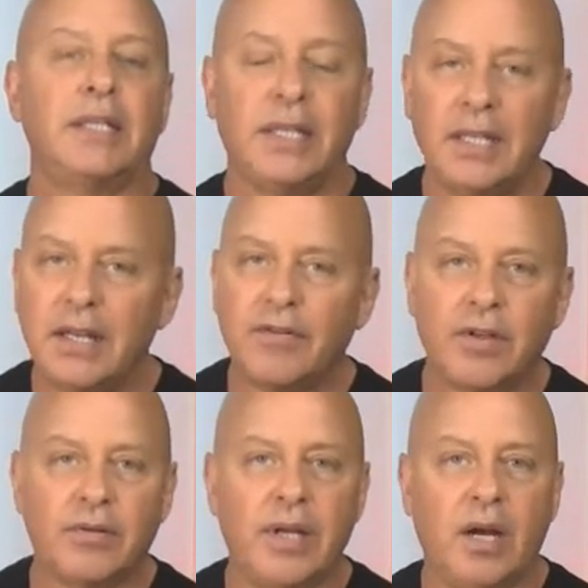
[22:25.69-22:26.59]
eat every
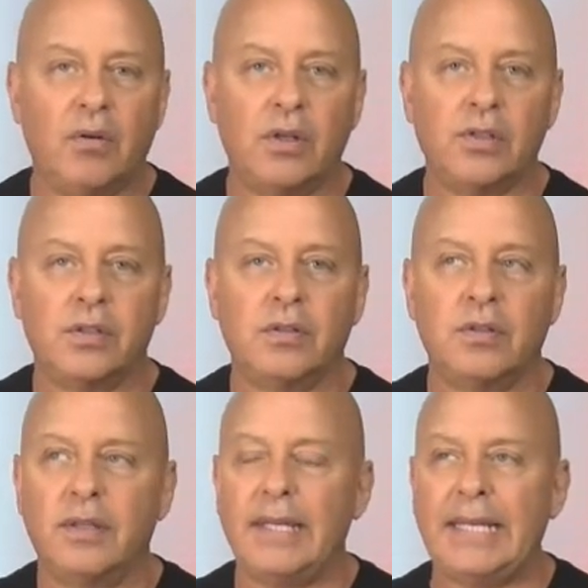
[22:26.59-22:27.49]
3 hours,
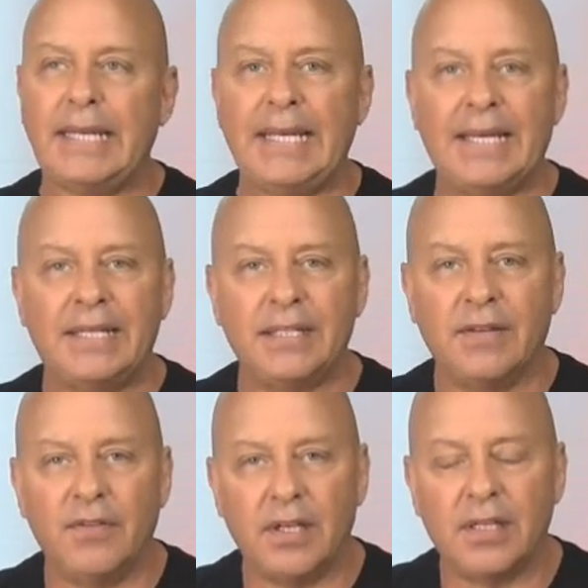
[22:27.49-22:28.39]
and
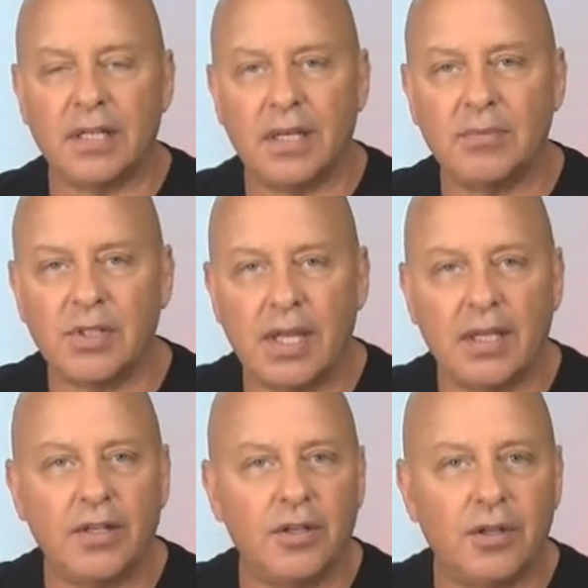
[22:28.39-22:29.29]
if anything I'm
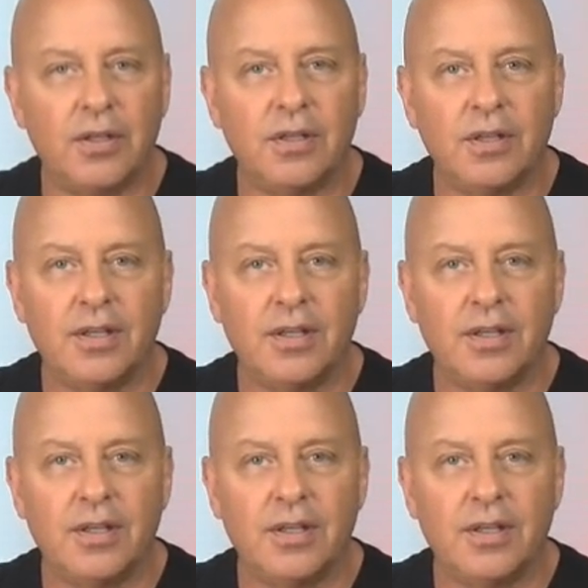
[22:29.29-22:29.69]
saying here